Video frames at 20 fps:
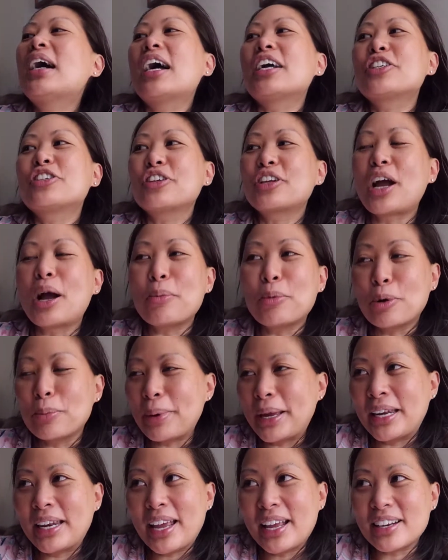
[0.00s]
I should have got more
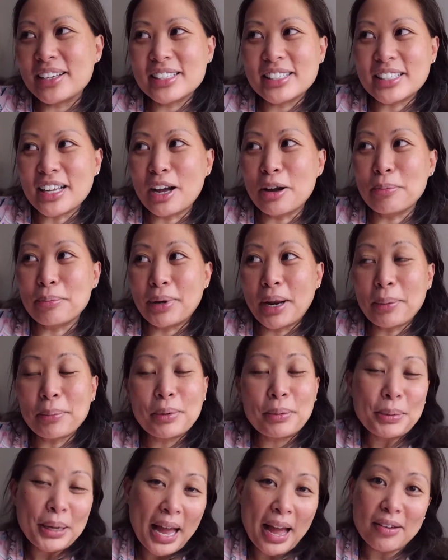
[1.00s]
bananas, but I'm
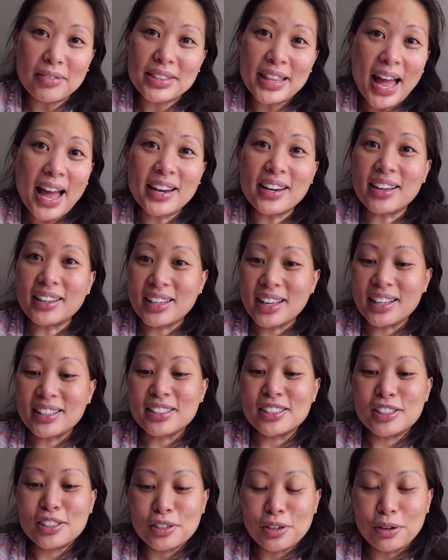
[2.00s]
gonna be having that
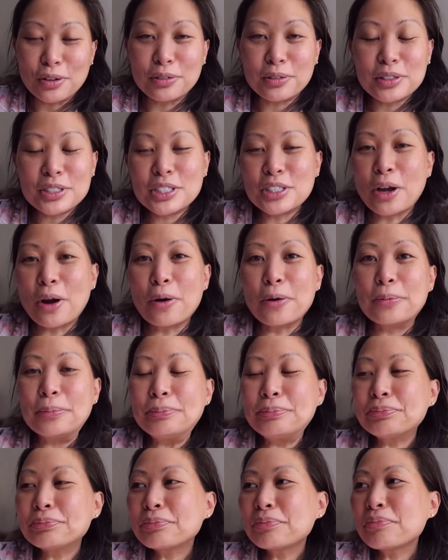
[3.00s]
again soon.
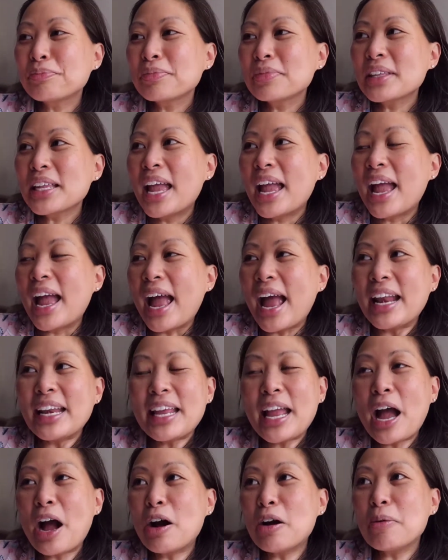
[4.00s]
So
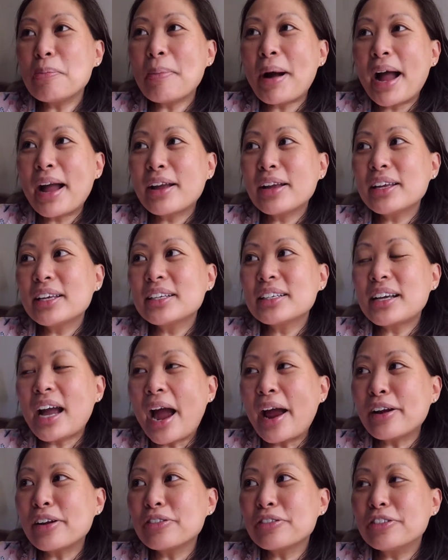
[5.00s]
anyhow, my
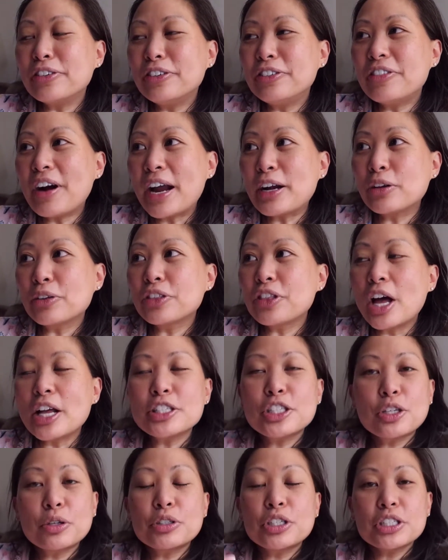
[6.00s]
kind of final
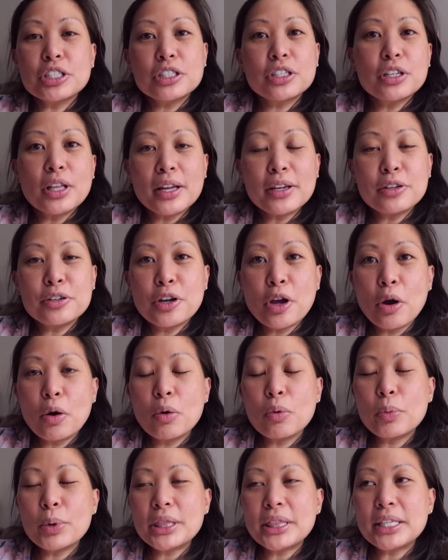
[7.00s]
thoughts, so just to let you
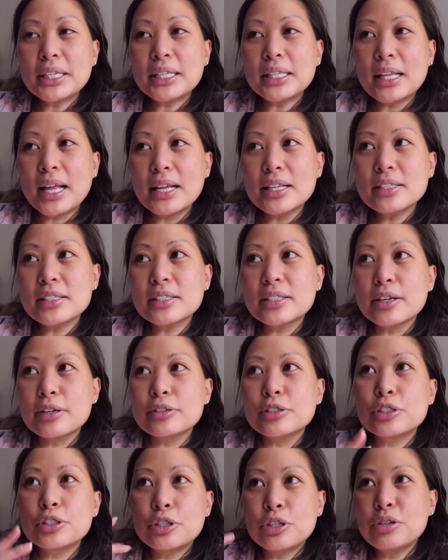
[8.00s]
know, with the cleanse,
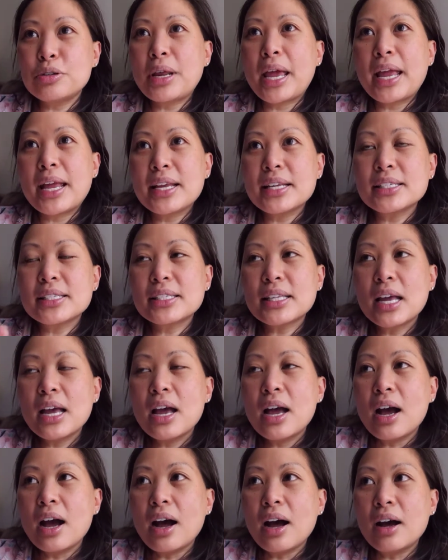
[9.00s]
there's 2 days
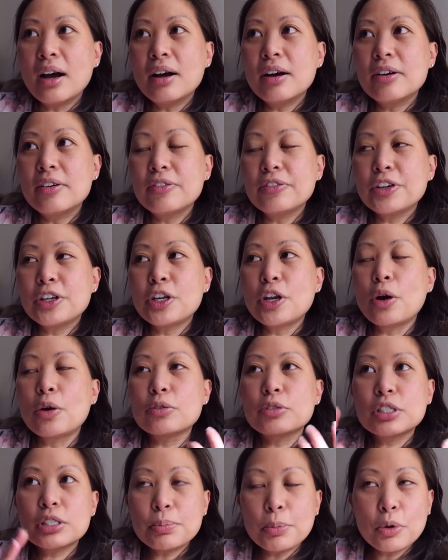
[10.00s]
of, you
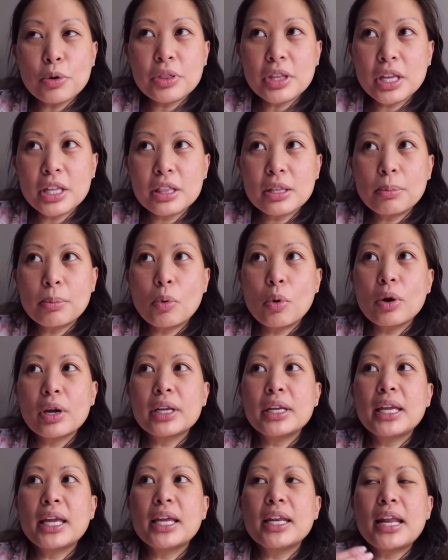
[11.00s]
know, smoothie in the
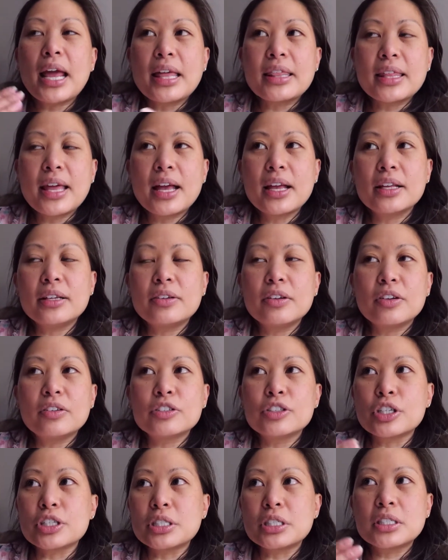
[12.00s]
morning, and
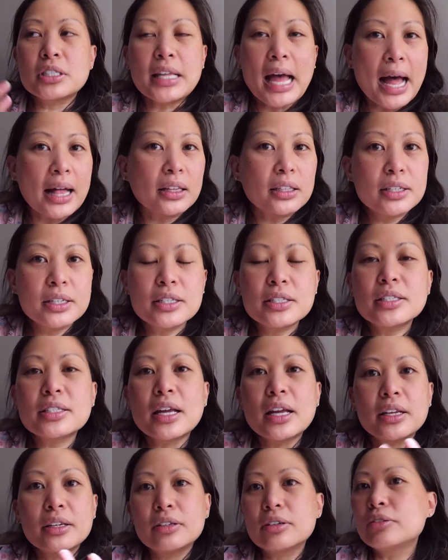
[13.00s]
then just salads
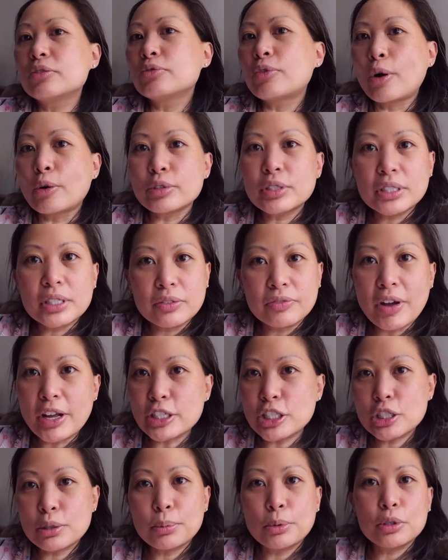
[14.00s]
and roasted
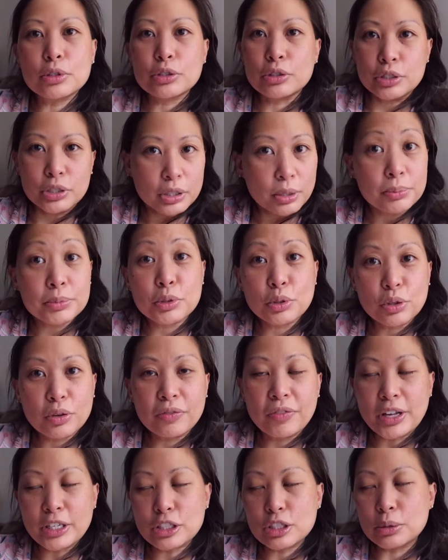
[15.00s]
vegetables or some sort
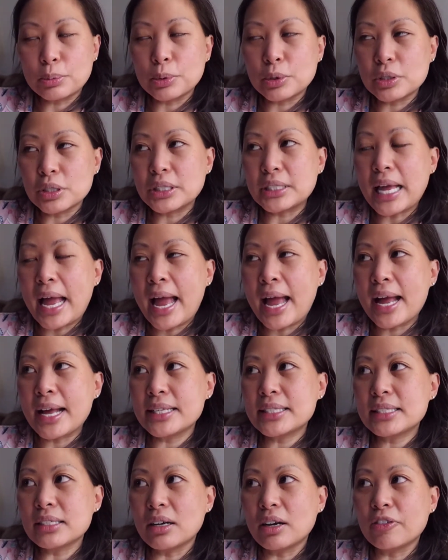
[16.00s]
of vegetables
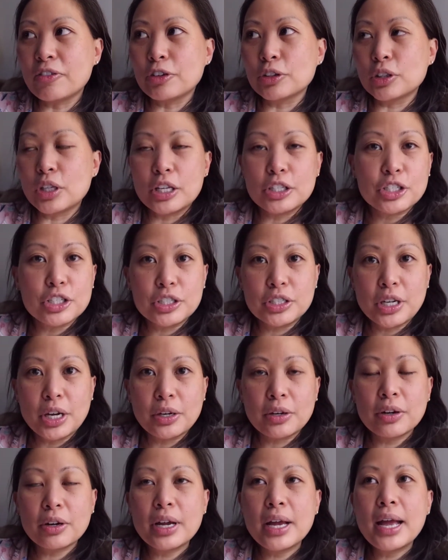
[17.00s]
at for lunch and
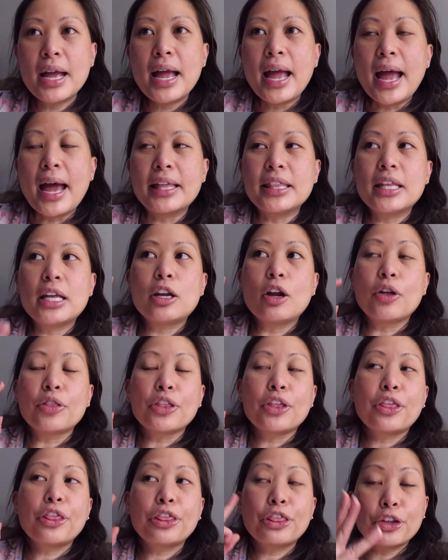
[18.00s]
dinner, and then
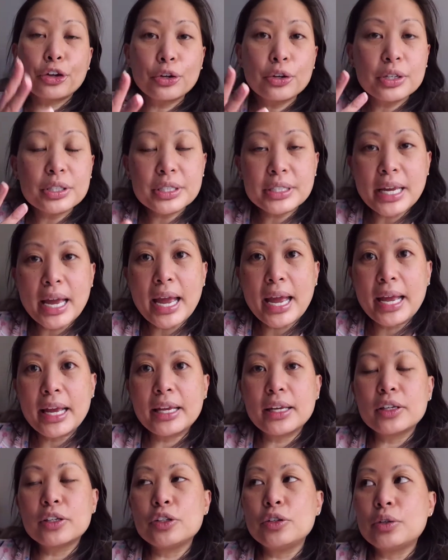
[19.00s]
on the third
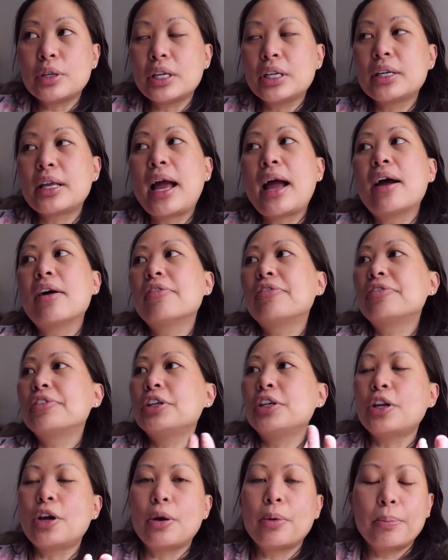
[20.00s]
day you can have,
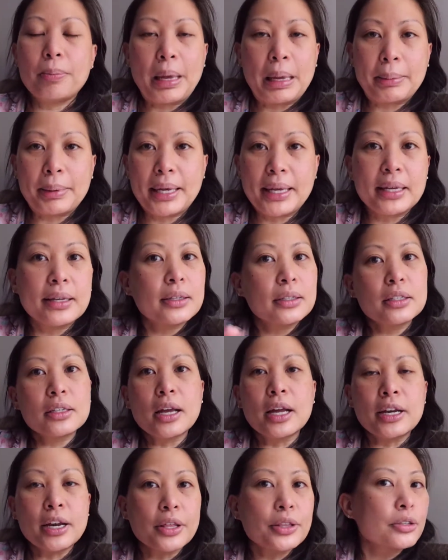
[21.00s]
you know, maybe
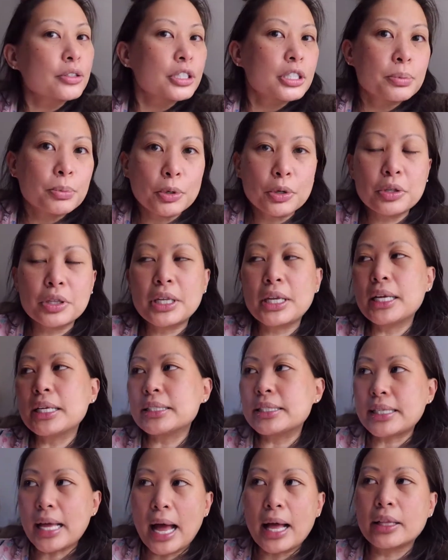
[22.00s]
another smoothie,
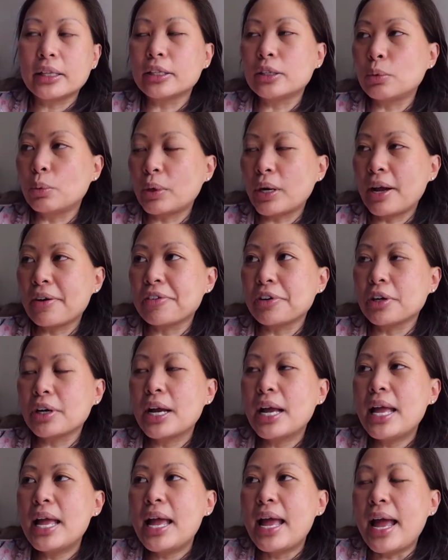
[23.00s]
salad,
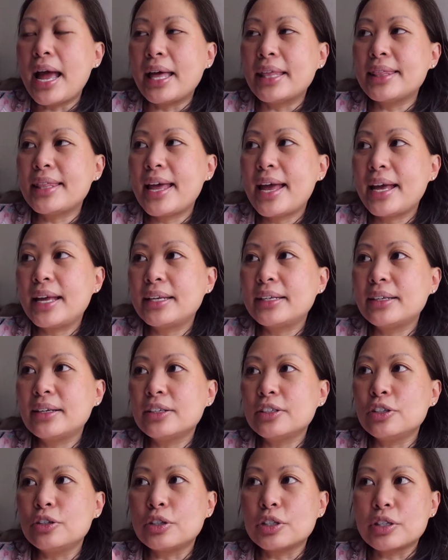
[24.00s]
whatever, and
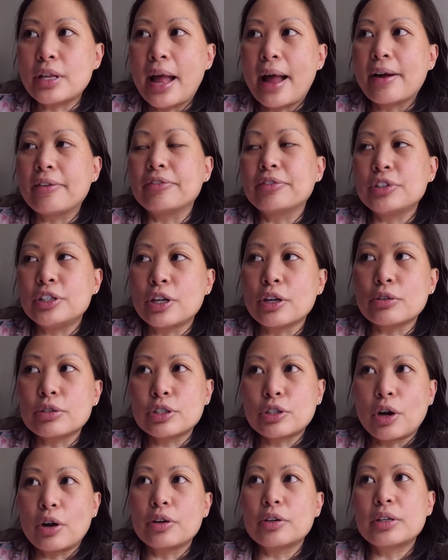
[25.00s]
then you can have, you know,
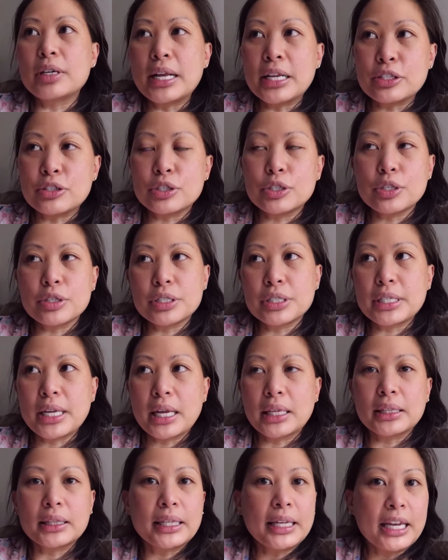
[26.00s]
start
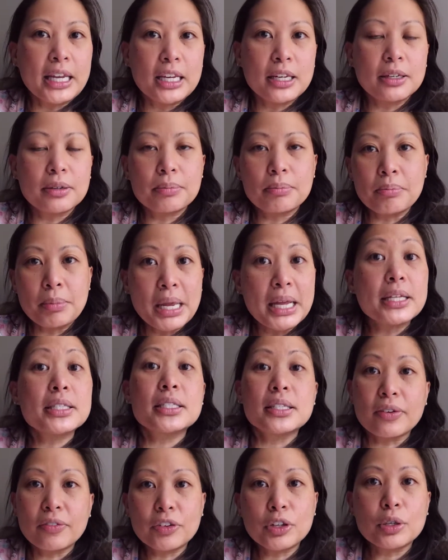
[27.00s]
introducing lean
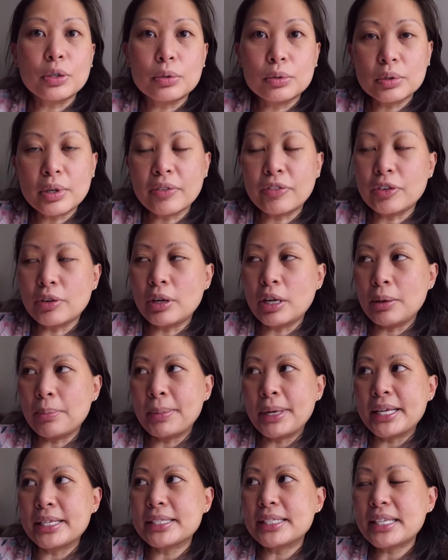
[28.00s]
meats if you eat
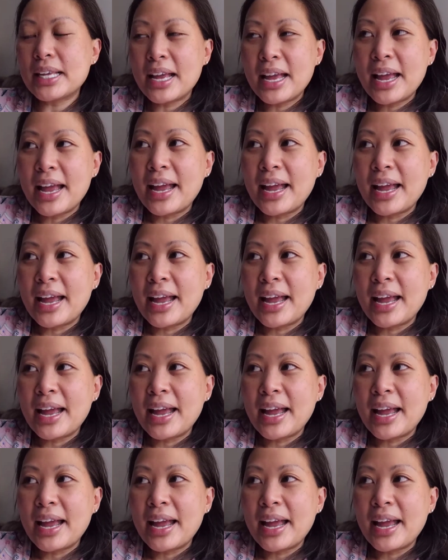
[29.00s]
meats.